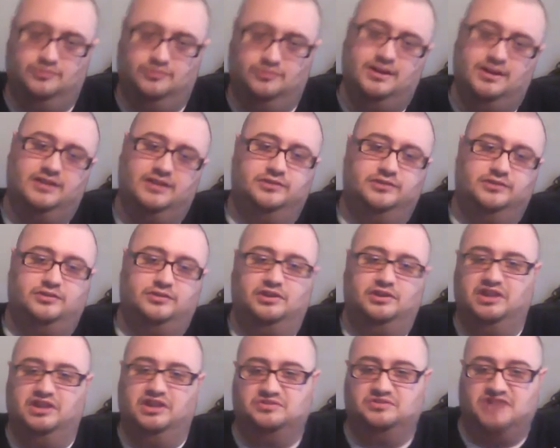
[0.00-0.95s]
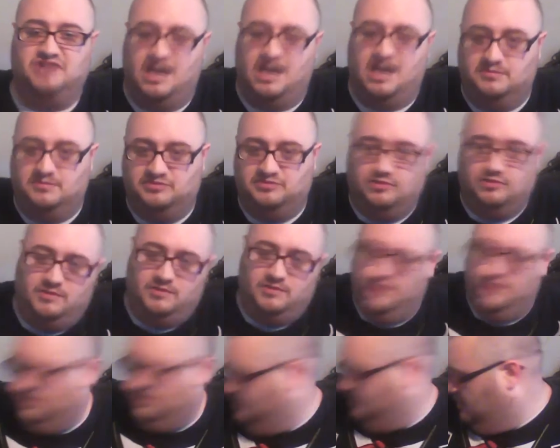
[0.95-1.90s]
Great little collector's items for me
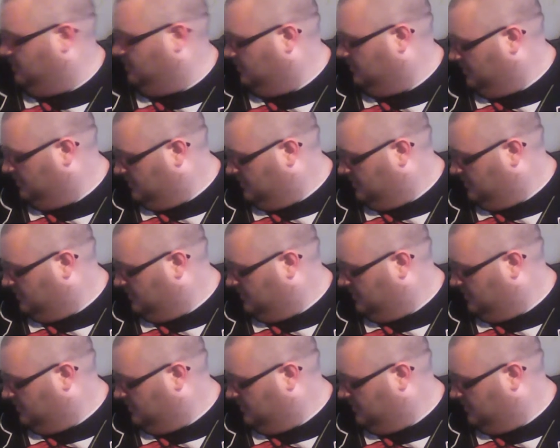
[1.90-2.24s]
right there.